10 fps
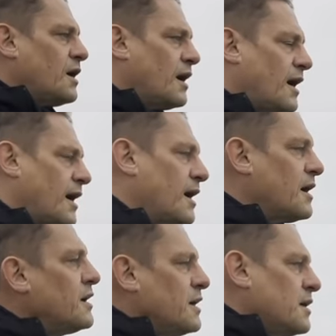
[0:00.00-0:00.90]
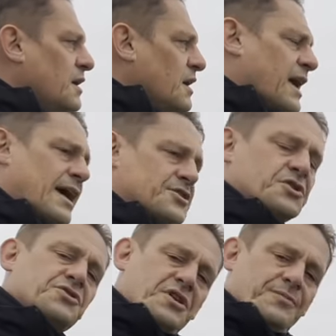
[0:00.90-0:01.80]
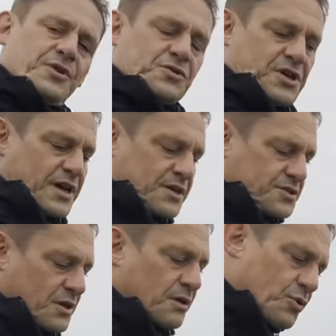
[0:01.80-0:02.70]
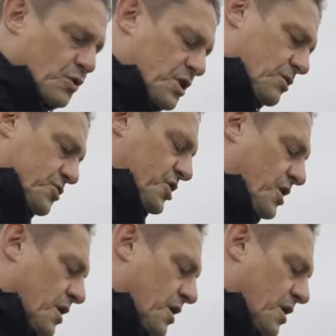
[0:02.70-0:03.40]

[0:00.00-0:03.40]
it has news in it, but also has a lot more culture,